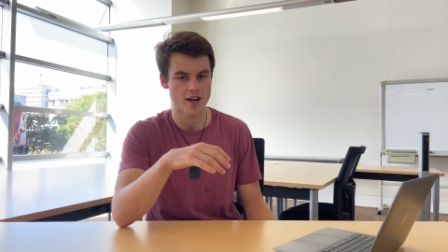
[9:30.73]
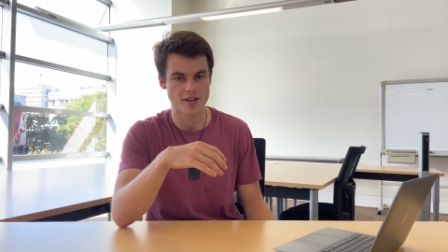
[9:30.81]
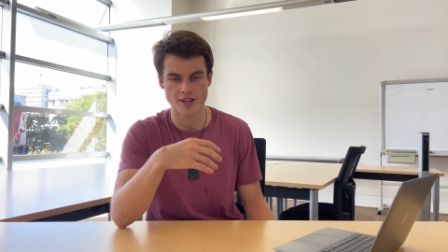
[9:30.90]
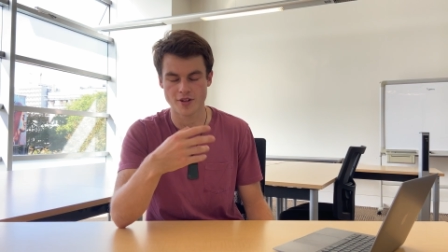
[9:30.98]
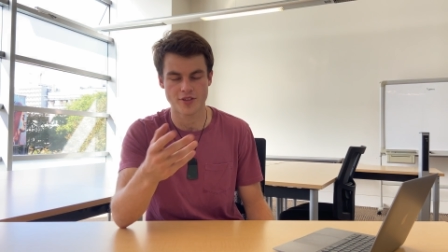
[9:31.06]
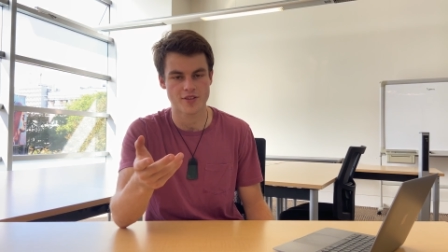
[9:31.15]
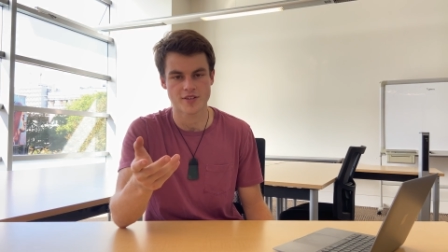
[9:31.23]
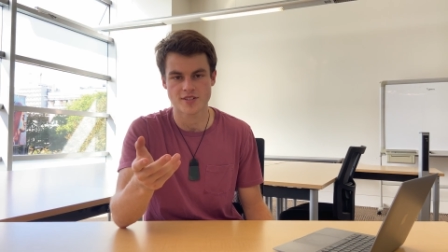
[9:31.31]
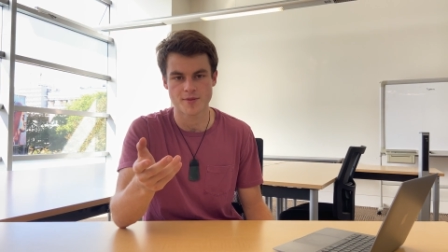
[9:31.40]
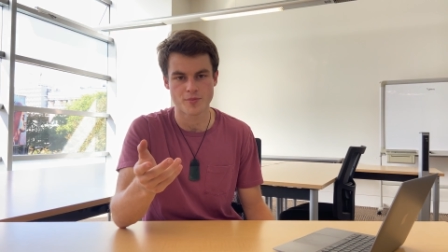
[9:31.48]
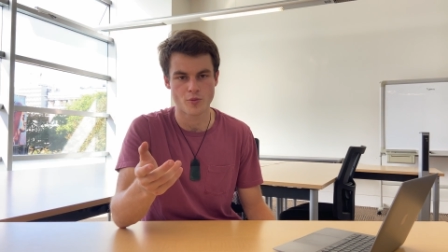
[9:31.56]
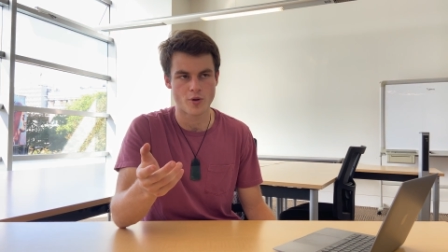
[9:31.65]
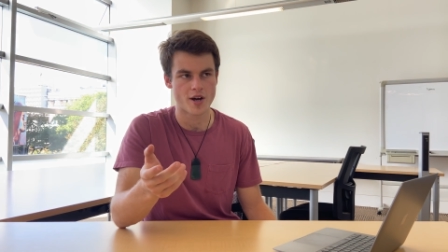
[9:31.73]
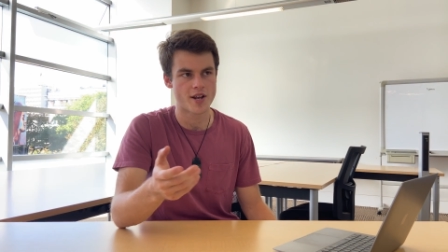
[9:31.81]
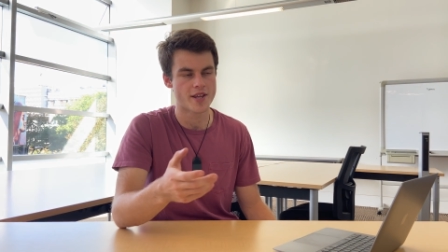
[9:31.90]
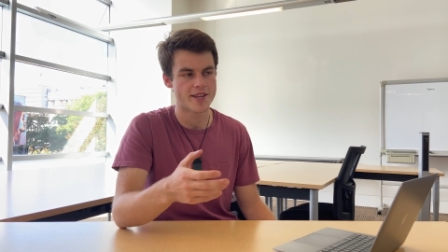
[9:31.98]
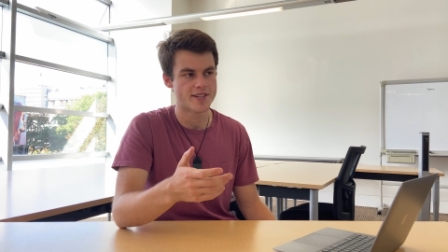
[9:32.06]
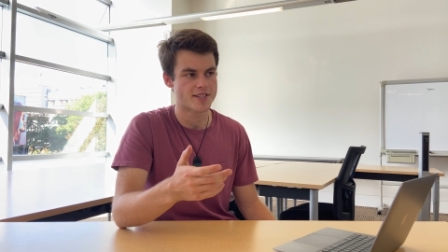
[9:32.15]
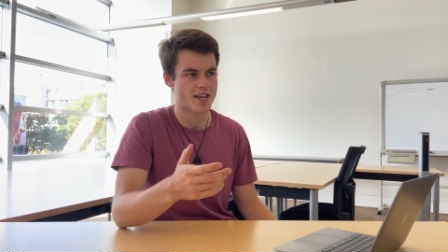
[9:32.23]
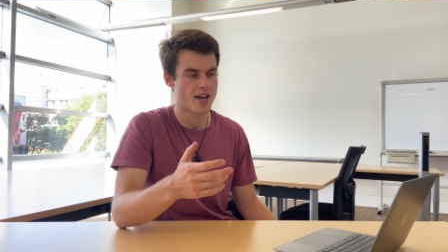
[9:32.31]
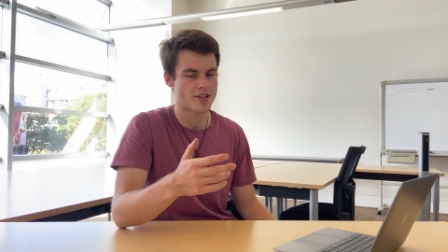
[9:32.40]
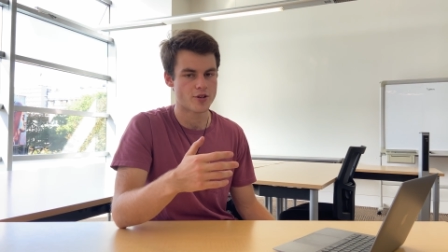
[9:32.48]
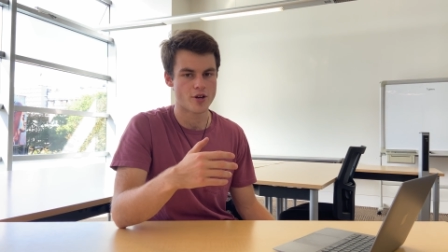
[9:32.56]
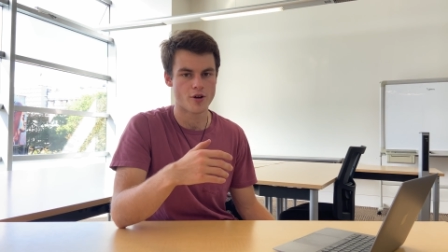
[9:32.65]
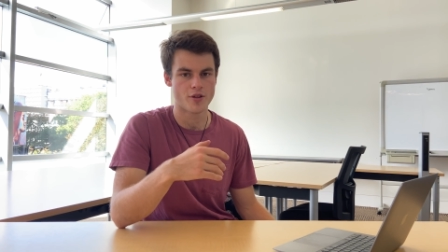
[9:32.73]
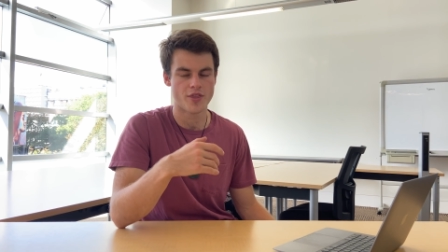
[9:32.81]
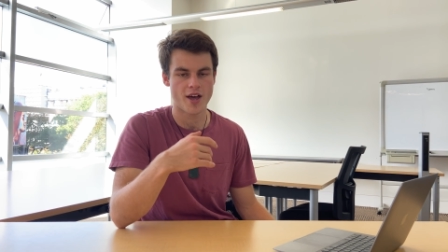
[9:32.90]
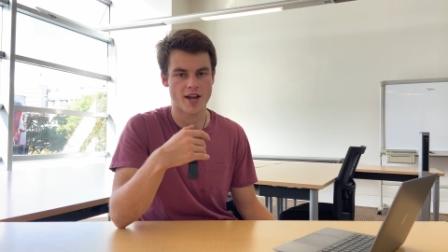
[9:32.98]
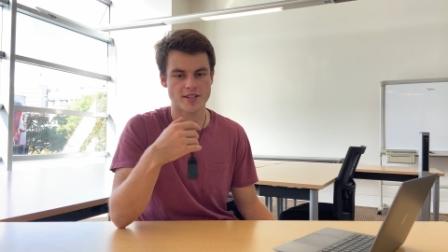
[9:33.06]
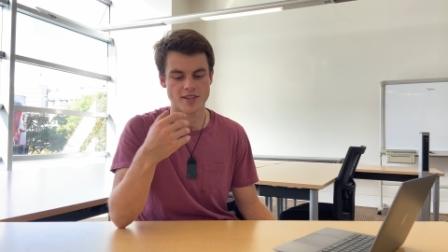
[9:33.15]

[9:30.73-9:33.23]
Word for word: Another th simple one is that you know that